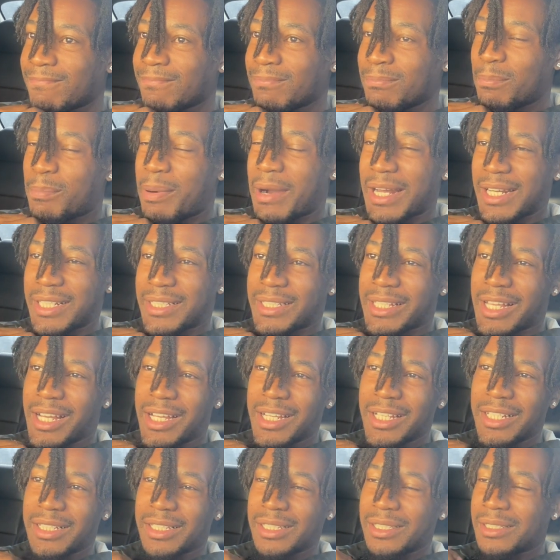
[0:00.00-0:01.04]

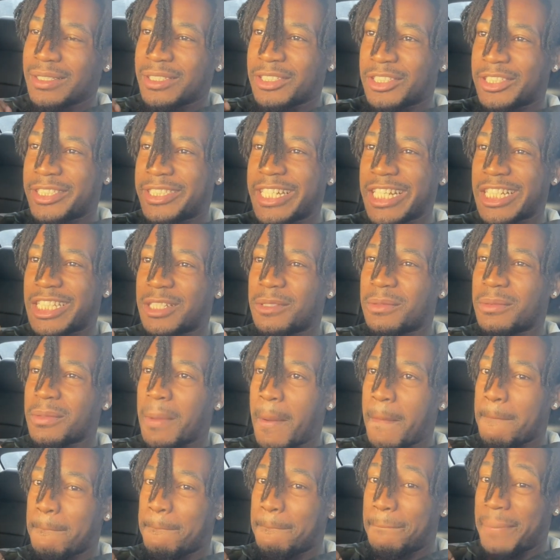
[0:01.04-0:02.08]
Pakistan six
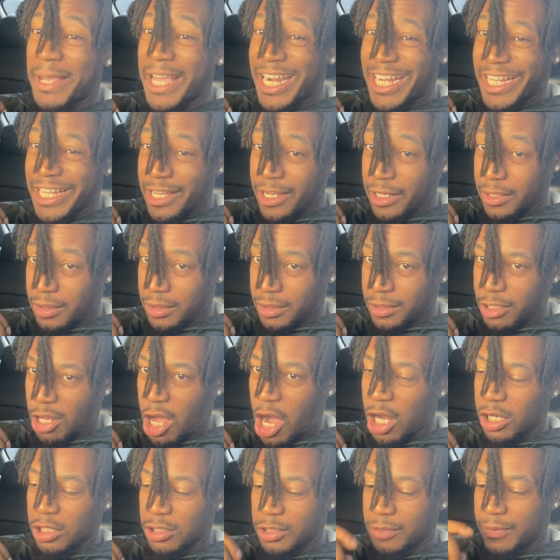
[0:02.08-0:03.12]
billion
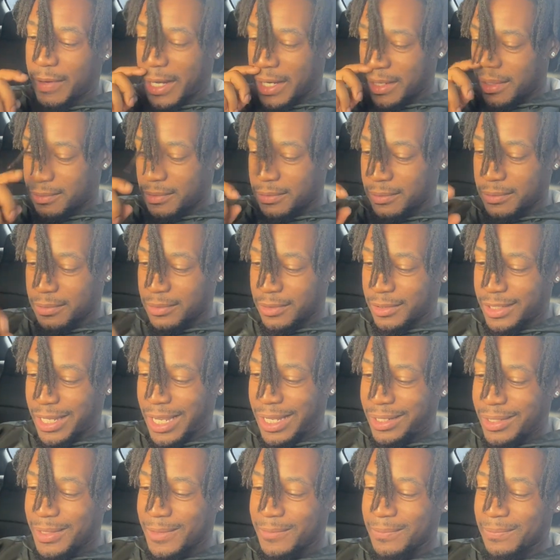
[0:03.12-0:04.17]
dollars, right? Okay,
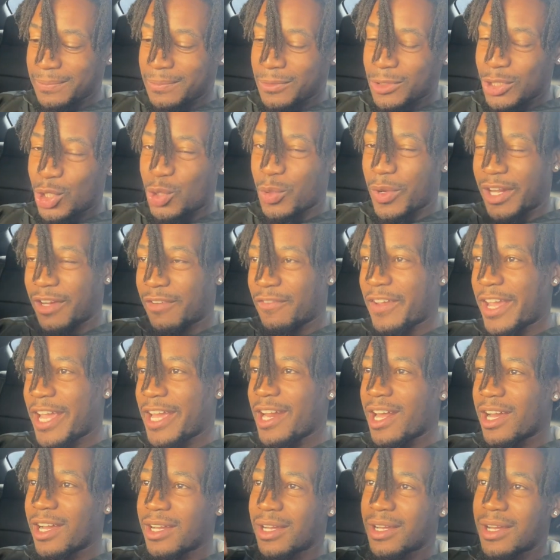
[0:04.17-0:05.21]
to invade
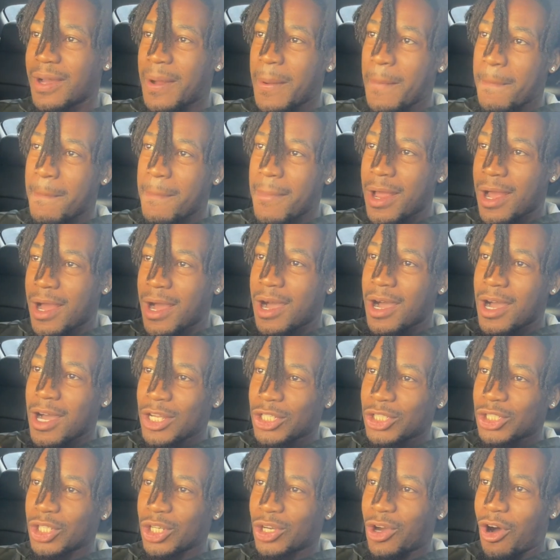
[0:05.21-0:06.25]

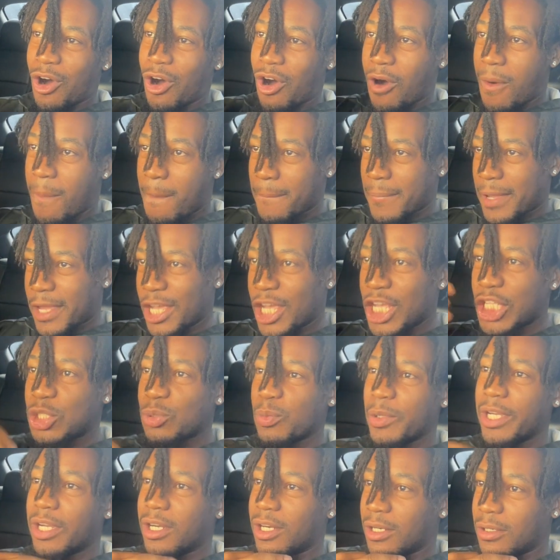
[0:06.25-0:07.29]
so-called
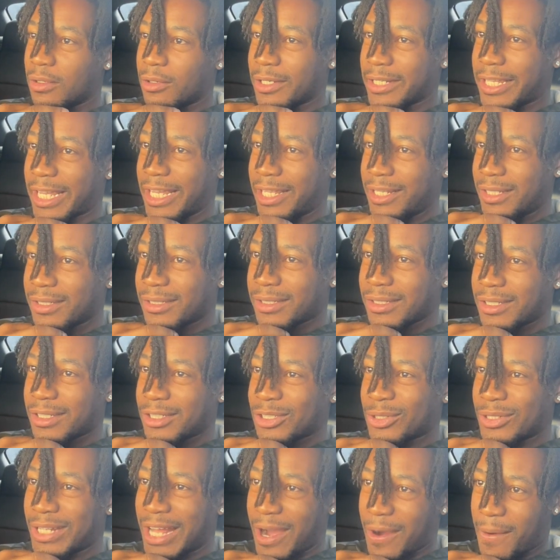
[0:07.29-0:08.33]
Israel. Okay, so
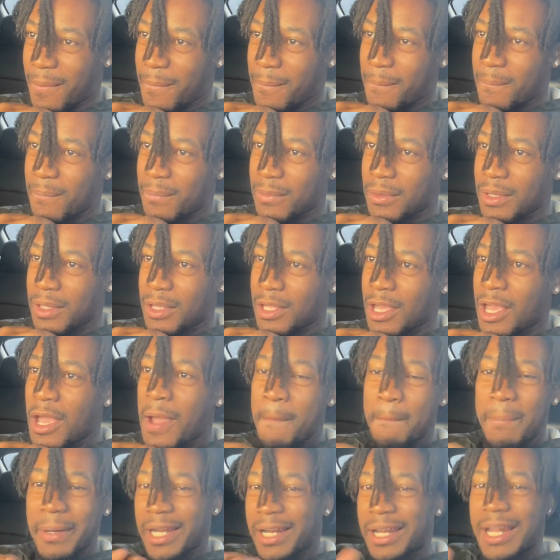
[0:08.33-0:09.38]
now,
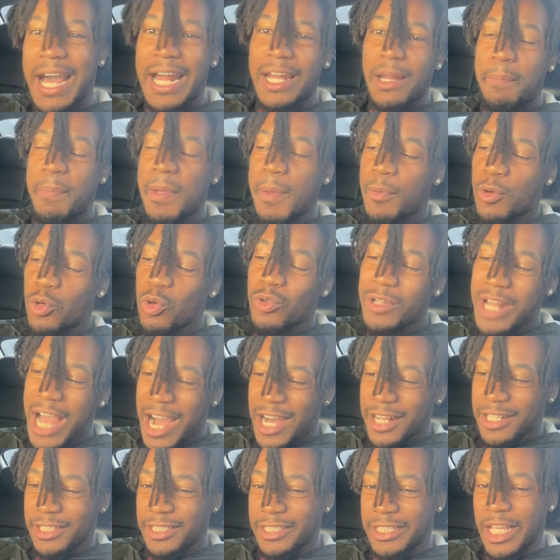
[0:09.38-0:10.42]
but a lot of people do not
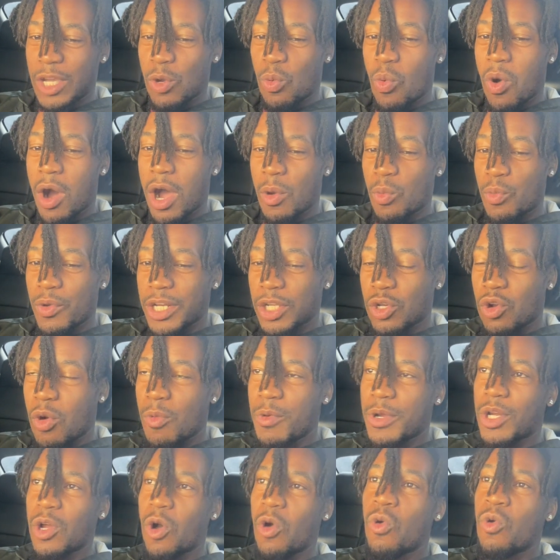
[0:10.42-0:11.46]
understand what really
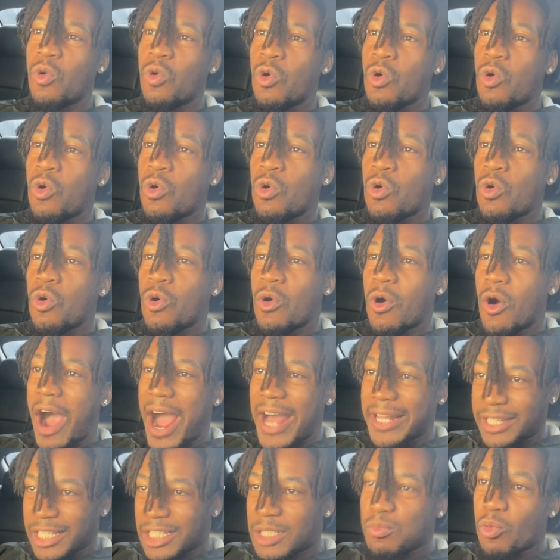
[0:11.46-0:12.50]
going on at
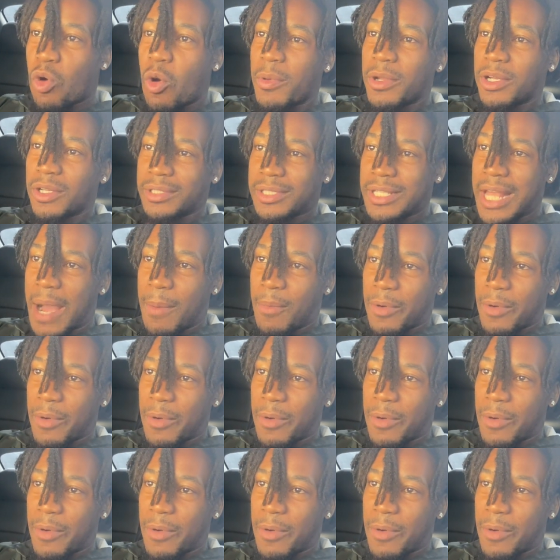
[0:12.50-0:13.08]
this moment in time.